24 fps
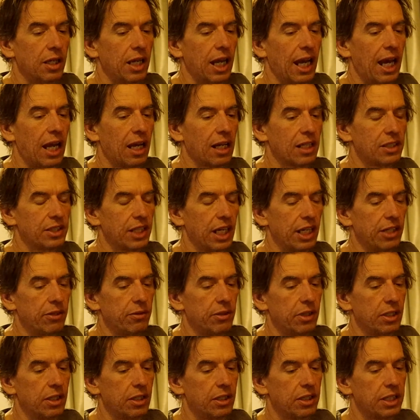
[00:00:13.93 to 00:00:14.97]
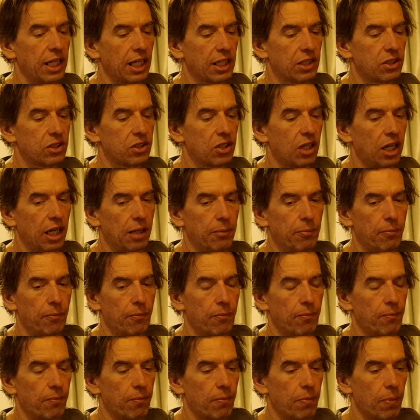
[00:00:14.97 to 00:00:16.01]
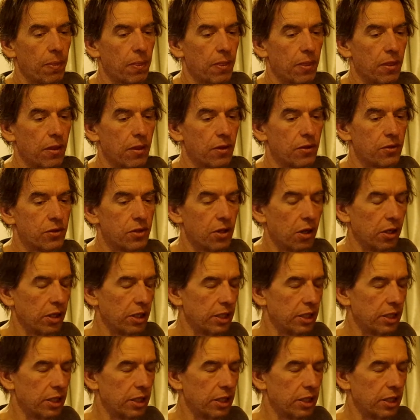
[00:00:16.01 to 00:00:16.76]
Alexandrian text type song